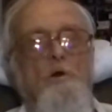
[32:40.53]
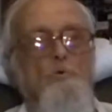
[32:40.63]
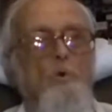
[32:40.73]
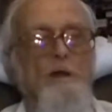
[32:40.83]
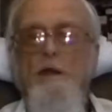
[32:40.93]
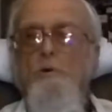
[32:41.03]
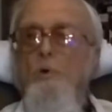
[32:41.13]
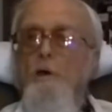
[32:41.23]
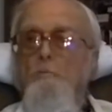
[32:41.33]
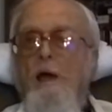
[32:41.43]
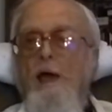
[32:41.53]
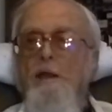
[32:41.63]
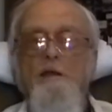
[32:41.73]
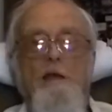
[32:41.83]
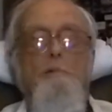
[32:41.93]
And when it went
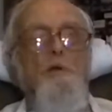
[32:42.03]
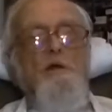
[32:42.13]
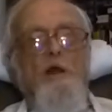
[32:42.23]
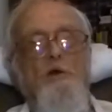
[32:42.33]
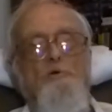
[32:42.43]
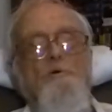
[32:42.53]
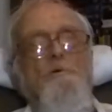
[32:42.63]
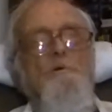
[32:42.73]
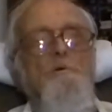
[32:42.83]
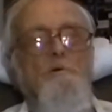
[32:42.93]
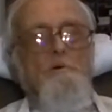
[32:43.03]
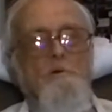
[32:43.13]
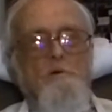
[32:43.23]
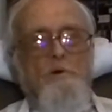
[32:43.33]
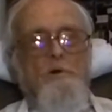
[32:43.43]
bad, he gave me another.
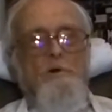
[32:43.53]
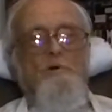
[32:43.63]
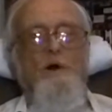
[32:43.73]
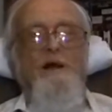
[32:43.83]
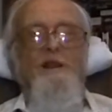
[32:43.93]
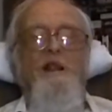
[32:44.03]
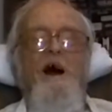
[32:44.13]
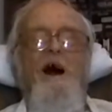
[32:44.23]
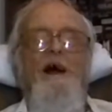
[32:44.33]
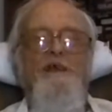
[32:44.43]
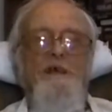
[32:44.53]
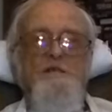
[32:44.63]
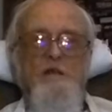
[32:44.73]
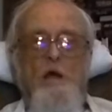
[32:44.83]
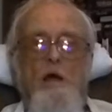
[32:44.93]
Well, I
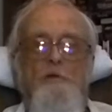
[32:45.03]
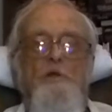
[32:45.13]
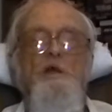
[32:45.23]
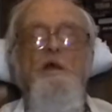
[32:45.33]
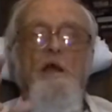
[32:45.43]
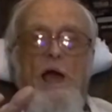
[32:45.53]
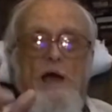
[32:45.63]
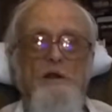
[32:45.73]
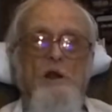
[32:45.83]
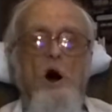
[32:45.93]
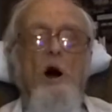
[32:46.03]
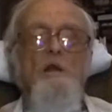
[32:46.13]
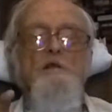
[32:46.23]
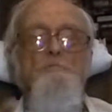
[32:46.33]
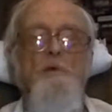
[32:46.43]
guess he had,
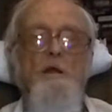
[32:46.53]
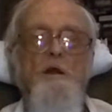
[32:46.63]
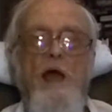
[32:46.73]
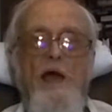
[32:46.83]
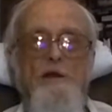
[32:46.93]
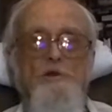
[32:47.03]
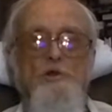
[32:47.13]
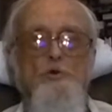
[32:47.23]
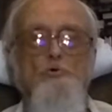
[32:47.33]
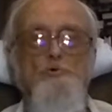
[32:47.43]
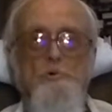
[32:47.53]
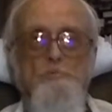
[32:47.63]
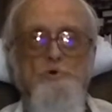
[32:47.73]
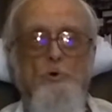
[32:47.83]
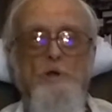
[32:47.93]
all his men had to use
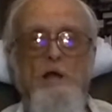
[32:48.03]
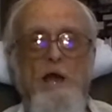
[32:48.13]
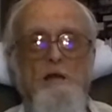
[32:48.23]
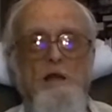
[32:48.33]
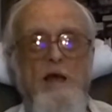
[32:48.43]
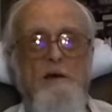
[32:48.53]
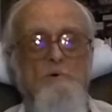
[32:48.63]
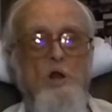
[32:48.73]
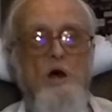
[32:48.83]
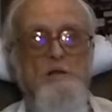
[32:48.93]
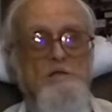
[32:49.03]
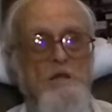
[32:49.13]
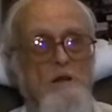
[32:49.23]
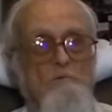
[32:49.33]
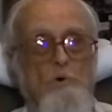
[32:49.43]
them, so he had to have a lot of
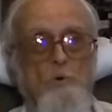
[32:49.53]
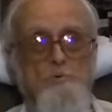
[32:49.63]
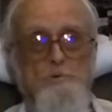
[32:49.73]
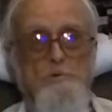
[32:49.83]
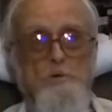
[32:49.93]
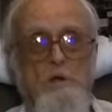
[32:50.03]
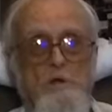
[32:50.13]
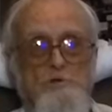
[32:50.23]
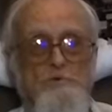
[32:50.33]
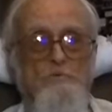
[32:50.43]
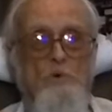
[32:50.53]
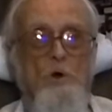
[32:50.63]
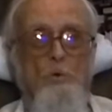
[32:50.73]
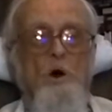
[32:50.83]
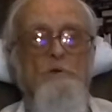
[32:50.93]
cell phones,
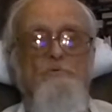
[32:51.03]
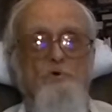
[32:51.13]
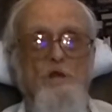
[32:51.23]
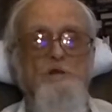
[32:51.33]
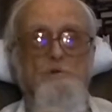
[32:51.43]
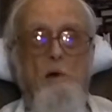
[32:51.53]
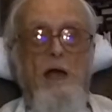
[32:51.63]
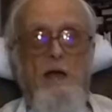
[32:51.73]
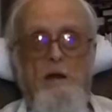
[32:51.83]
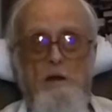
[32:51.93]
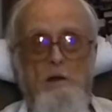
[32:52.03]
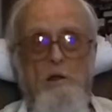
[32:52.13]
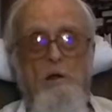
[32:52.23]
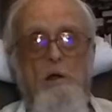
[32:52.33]
one for each man.